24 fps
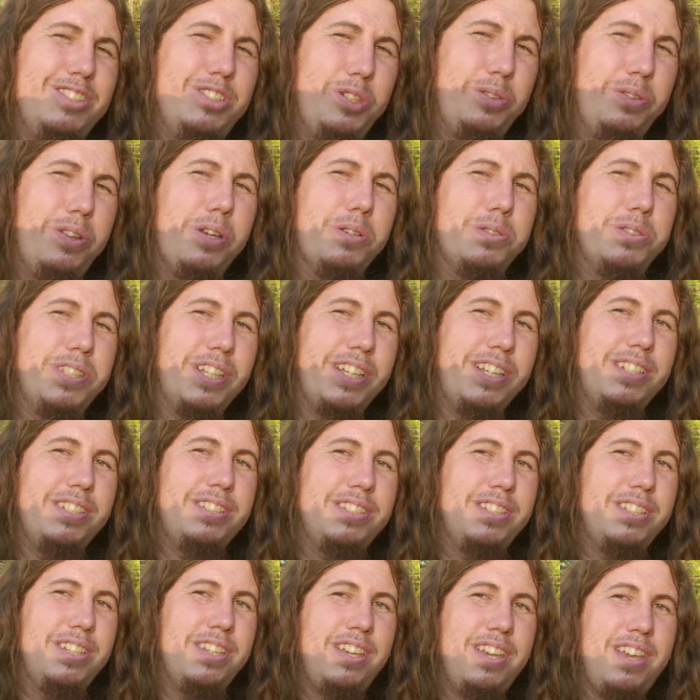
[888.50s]
Do those things.
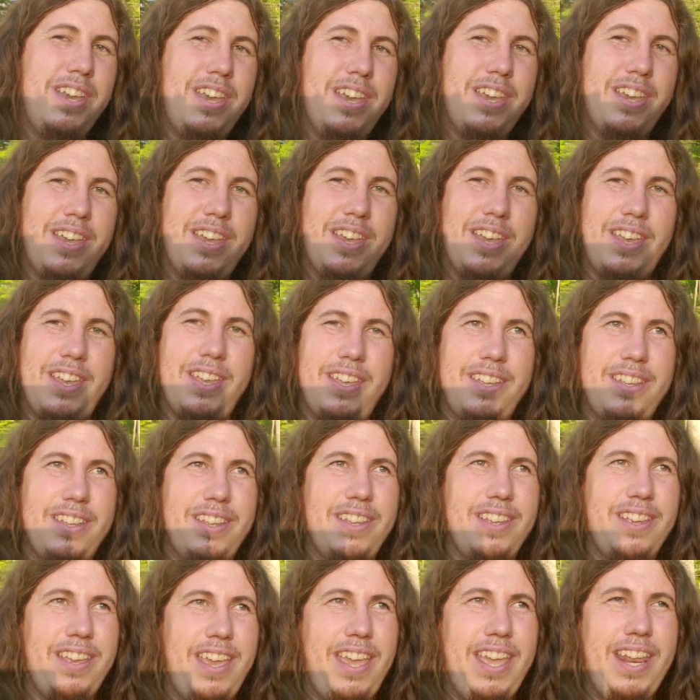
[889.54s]

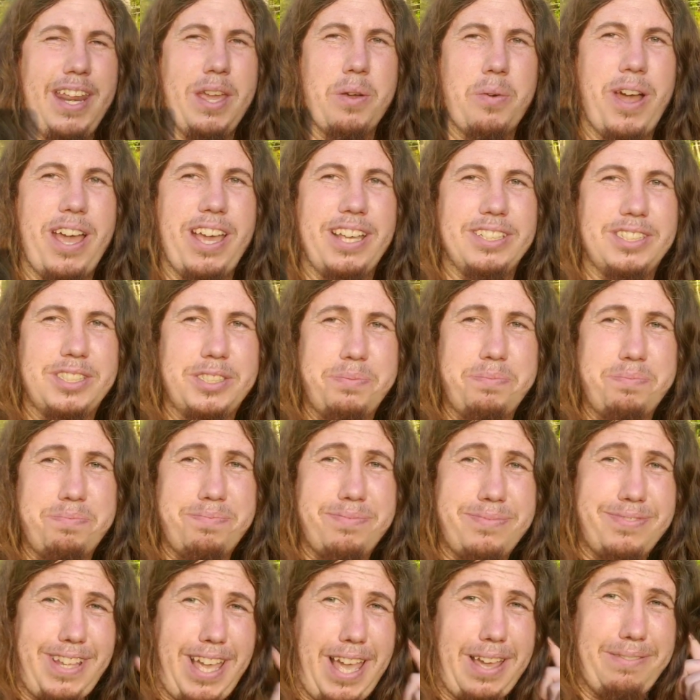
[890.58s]
Anyways,
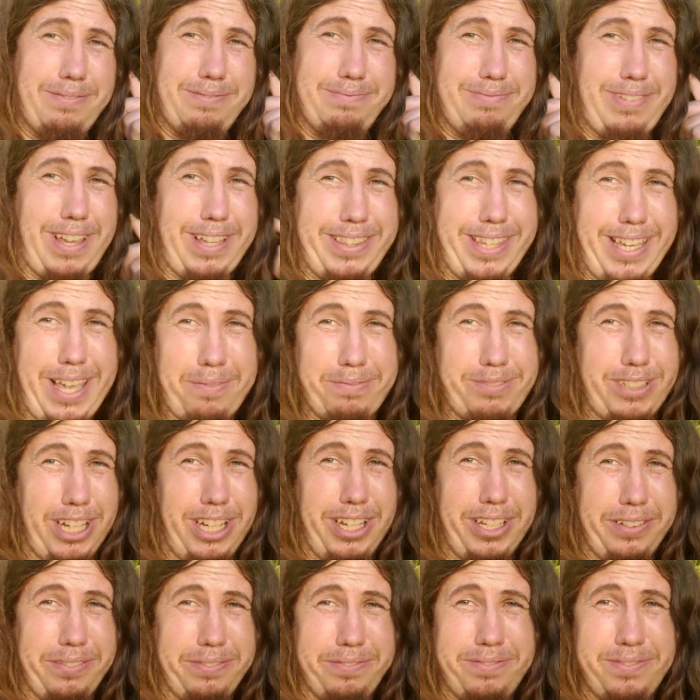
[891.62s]
I think I'm
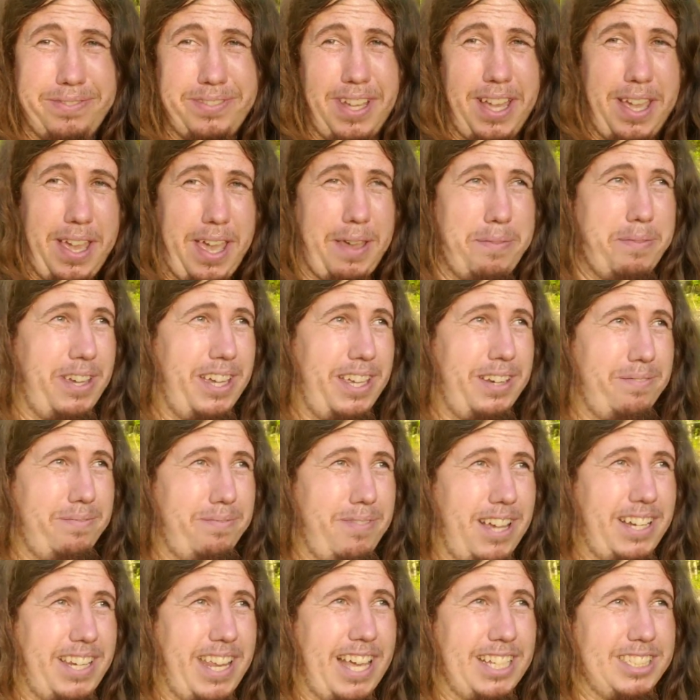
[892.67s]
done. I mean,
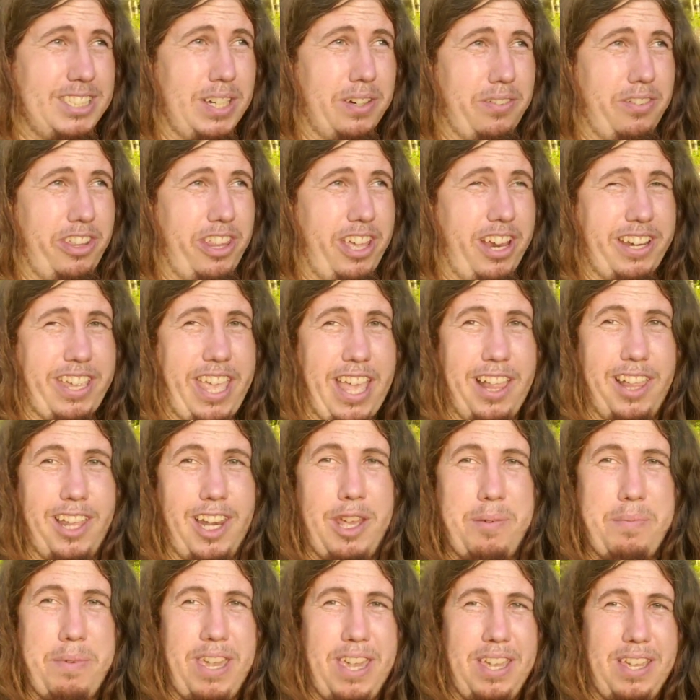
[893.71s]
my dad's over there
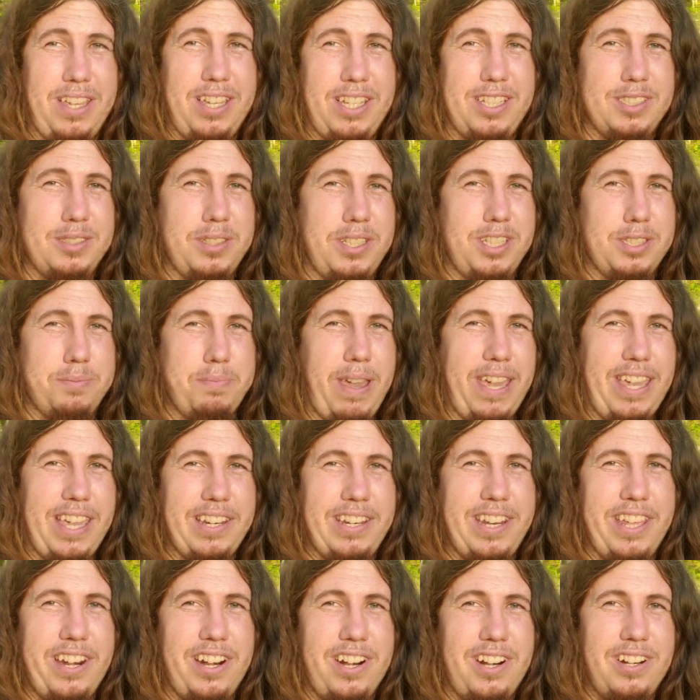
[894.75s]
yelling at me. He's
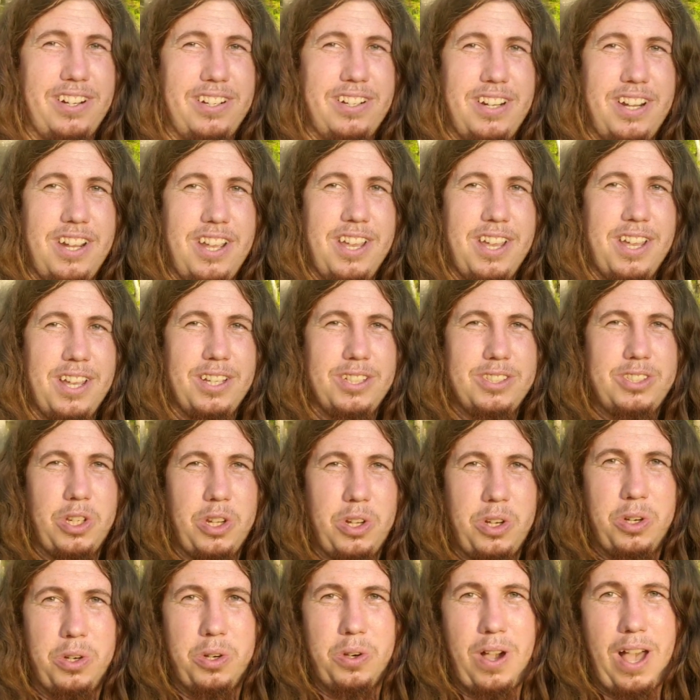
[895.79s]
making dinner.
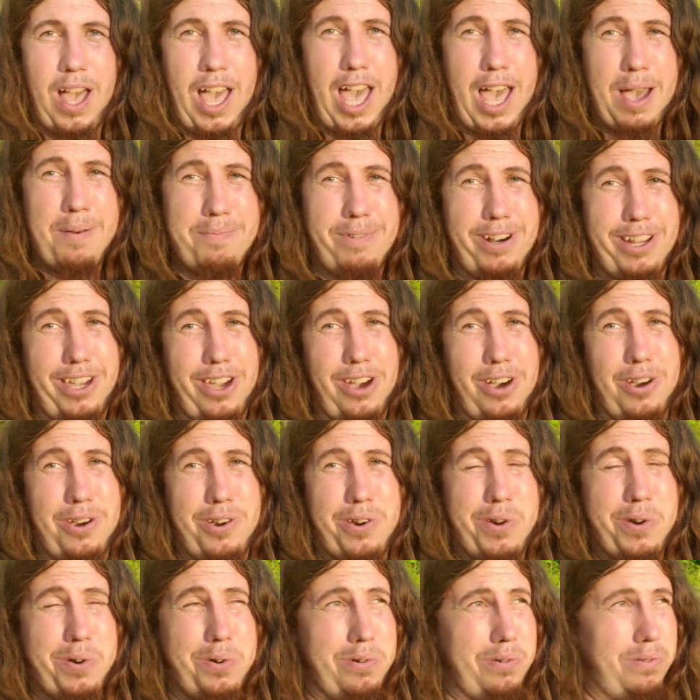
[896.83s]
So I'm gonna
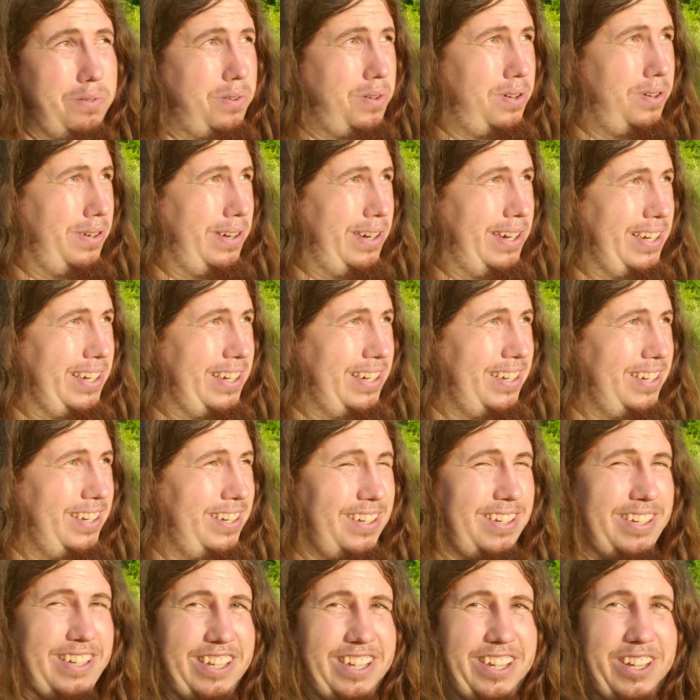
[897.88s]
go,
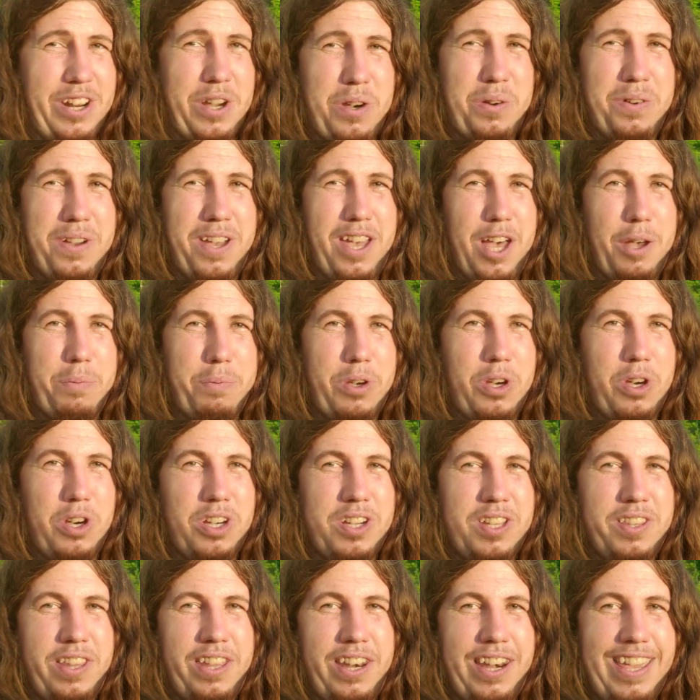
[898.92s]
you know, help
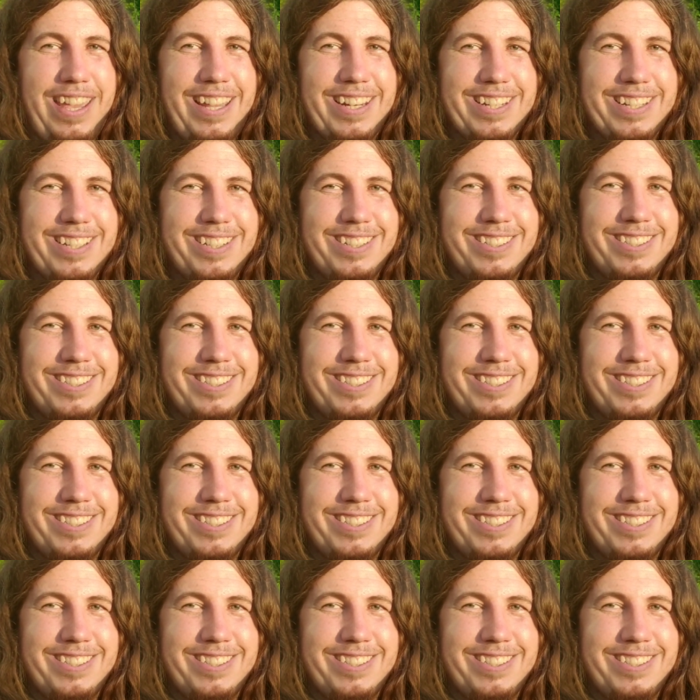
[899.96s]
cook and then eat.